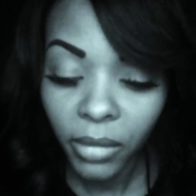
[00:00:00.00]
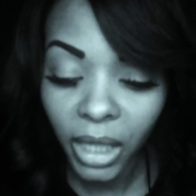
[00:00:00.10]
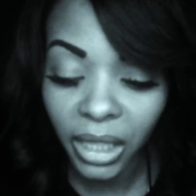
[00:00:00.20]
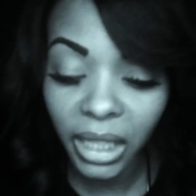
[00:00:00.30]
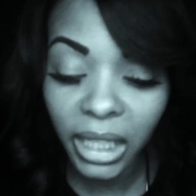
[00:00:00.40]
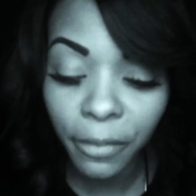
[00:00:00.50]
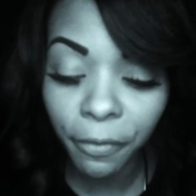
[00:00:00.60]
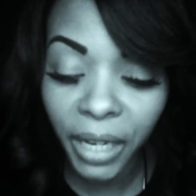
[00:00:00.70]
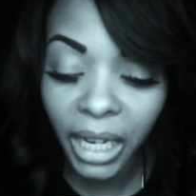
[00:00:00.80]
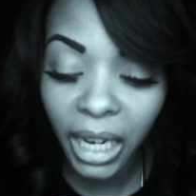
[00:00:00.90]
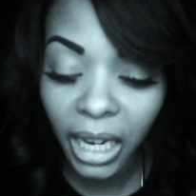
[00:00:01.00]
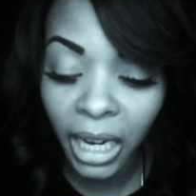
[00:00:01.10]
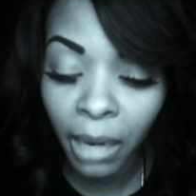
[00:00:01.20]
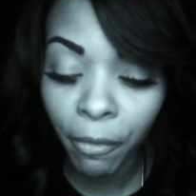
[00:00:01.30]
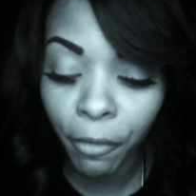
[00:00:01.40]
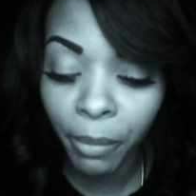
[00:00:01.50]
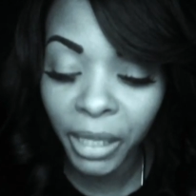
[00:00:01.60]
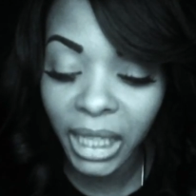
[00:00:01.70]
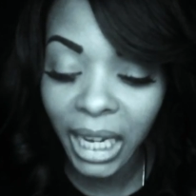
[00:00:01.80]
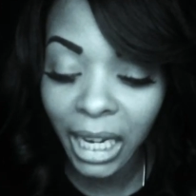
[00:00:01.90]
She defended him from
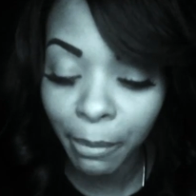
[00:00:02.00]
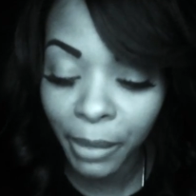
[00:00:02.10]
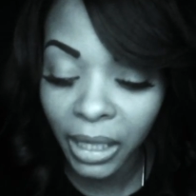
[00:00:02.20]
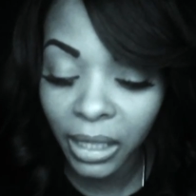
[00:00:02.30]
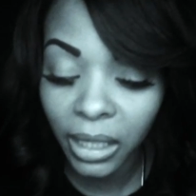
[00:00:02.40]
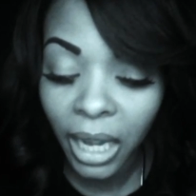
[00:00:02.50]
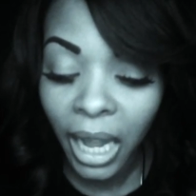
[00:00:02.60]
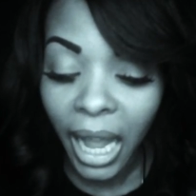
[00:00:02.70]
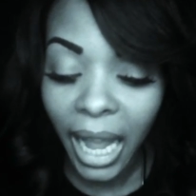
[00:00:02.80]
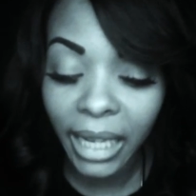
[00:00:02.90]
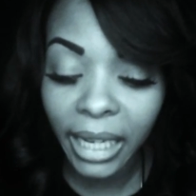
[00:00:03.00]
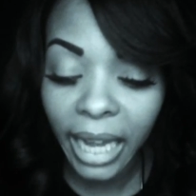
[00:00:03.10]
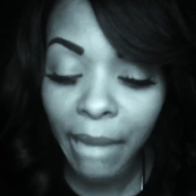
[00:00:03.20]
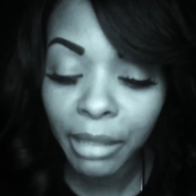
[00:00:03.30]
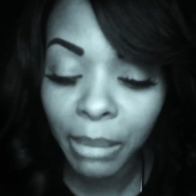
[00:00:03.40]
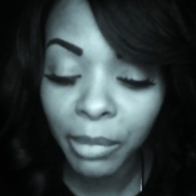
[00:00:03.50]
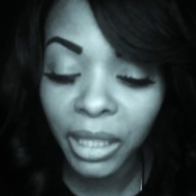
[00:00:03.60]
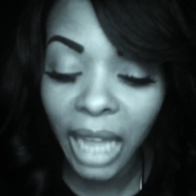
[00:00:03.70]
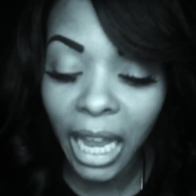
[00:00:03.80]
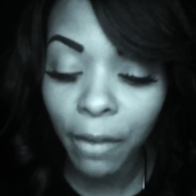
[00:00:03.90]
his enemies and kept him
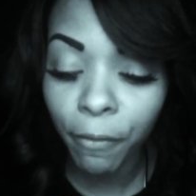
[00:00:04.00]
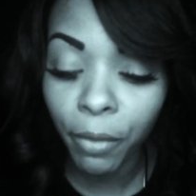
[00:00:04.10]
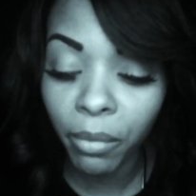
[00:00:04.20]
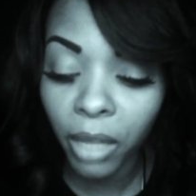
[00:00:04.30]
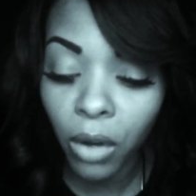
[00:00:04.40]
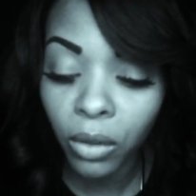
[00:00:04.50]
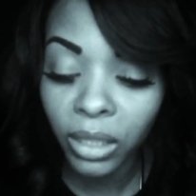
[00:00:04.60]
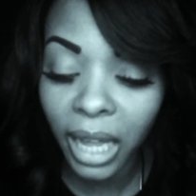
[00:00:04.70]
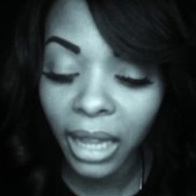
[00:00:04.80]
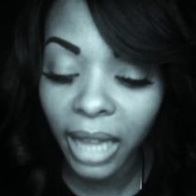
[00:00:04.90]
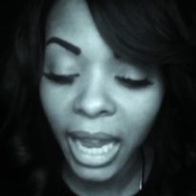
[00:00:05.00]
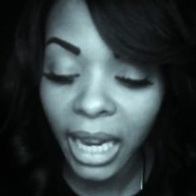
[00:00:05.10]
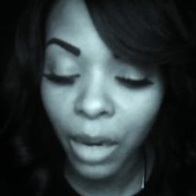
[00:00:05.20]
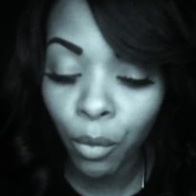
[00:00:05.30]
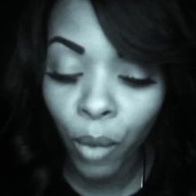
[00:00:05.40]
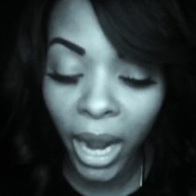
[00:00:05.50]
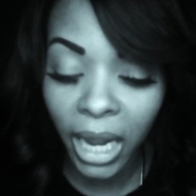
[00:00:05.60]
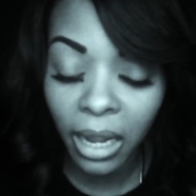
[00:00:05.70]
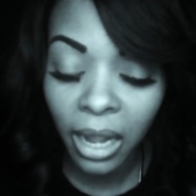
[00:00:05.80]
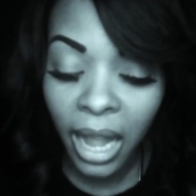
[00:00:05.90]
safe from those that lay in
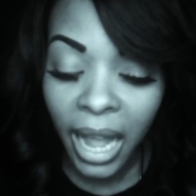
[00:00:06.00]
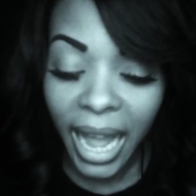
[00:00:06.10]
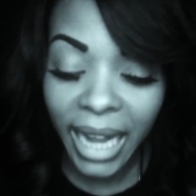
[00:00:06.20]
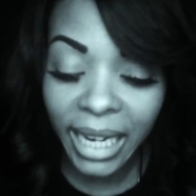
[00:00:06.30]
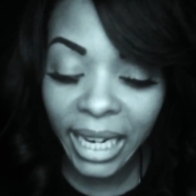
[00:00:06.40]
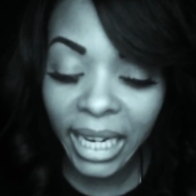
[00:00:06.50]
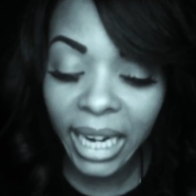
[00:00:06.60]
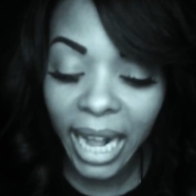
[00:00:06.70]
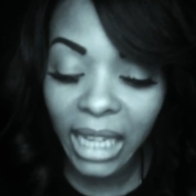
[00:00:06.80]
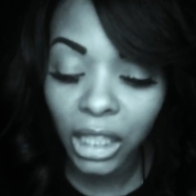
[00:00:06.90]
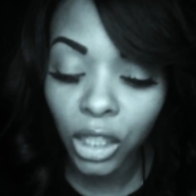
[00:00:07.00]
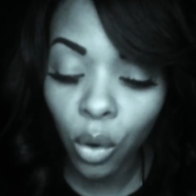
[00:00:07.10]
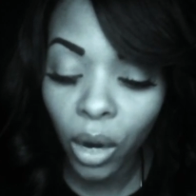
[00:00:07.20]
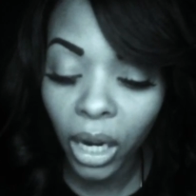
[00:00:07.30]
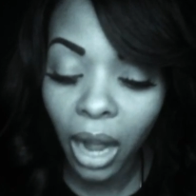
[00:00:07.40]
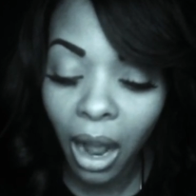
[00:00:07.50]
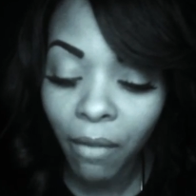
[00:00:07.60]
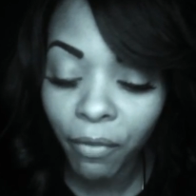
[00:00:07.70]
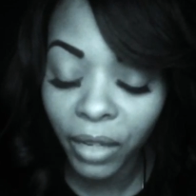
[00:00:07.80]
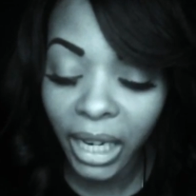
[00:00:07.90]
wait. And in a sore
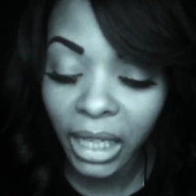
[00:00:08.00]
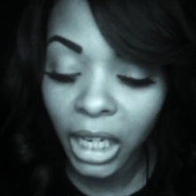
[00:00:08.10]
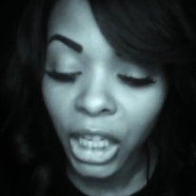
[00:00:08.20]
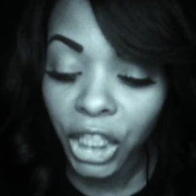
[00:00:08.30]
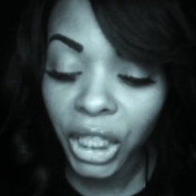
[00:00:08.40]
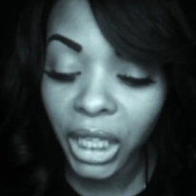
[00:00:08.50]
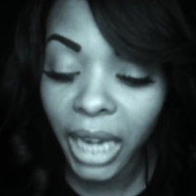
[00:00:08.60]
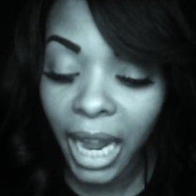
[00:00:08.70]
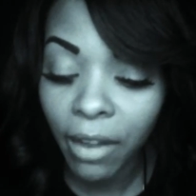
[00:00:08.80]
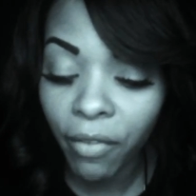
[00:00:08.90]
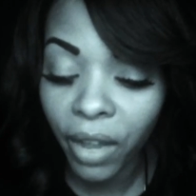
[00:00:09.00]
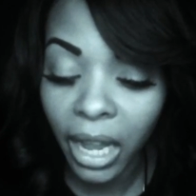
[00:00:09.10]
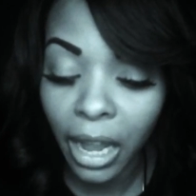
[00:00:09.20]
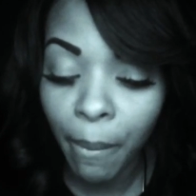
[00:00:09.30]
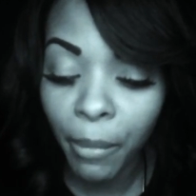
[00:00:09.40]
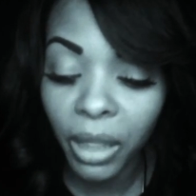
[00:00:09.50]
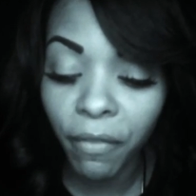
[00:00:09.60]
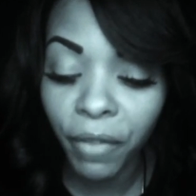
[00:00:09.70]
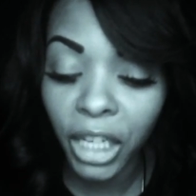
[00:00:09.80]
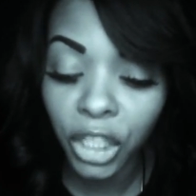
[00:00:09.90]
conflict she gave him the
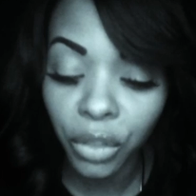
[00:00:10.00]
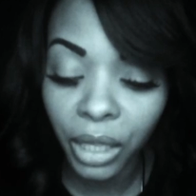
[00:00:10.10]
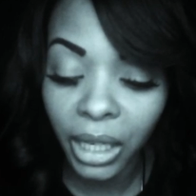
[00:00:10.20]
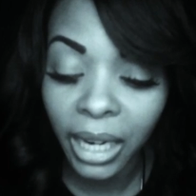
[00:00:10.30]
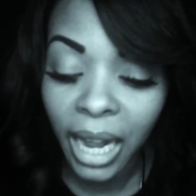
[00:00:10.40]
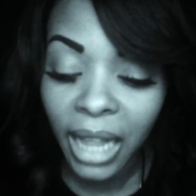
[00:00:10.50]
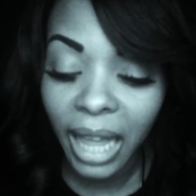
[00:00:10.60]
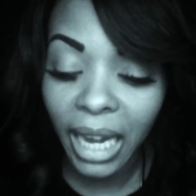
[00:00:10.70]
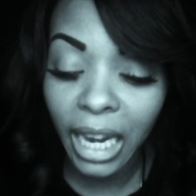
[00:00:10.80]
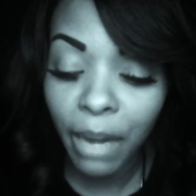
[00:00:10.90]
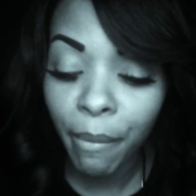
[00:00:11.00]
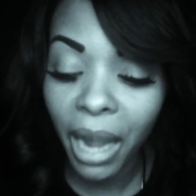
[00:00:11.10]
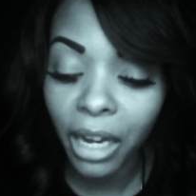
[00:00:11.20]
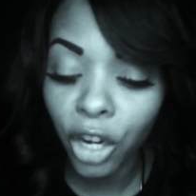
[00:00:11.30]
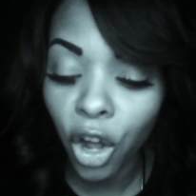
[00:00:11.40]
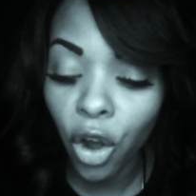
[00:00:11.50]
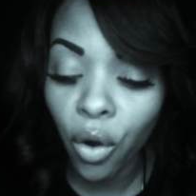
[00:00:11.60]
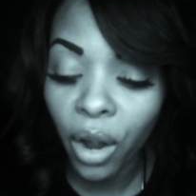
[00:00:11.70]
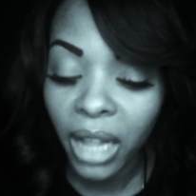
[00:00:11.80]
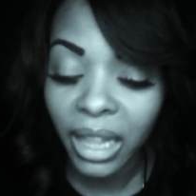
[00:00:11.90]
victory, that he might
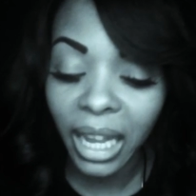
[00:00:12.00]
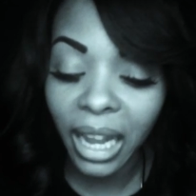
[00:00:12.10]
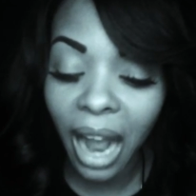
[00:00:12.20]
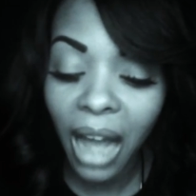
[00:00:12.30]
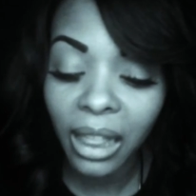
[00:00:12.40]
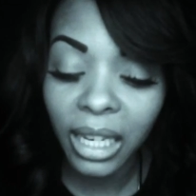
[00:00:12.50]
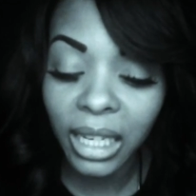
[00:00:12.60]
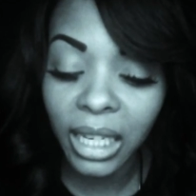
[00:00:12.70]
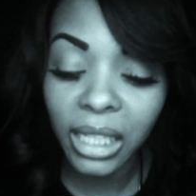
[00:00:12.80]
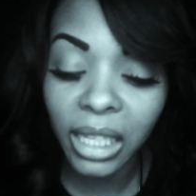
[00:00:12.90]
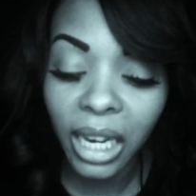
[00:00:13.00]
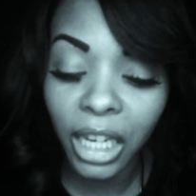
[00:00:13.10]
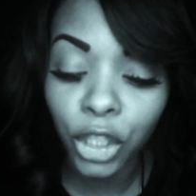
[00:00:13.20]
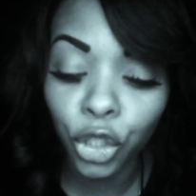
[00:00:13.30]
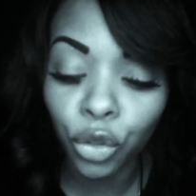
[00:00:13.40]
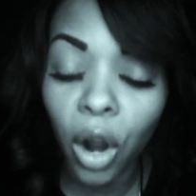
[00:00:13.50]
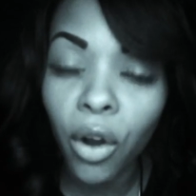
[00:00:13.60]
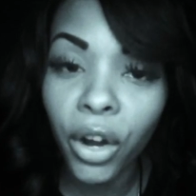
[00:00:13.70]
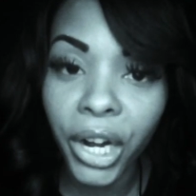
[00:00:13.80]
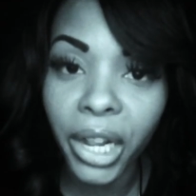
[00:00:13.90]
know that godliness is
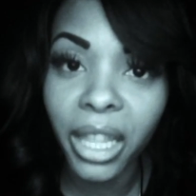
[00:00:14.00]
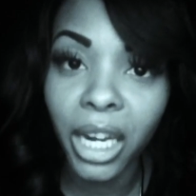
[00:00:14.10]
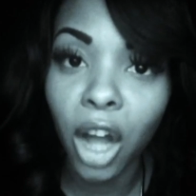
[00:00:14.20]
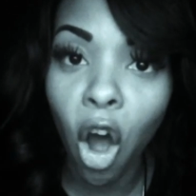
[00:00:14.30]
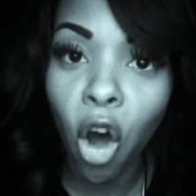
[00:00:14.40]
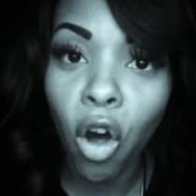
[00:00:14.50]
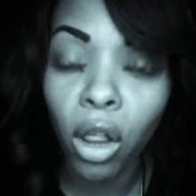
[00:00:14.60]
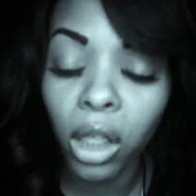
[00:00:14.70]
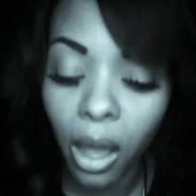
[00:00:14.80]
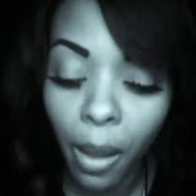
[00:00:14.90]
stronger than all.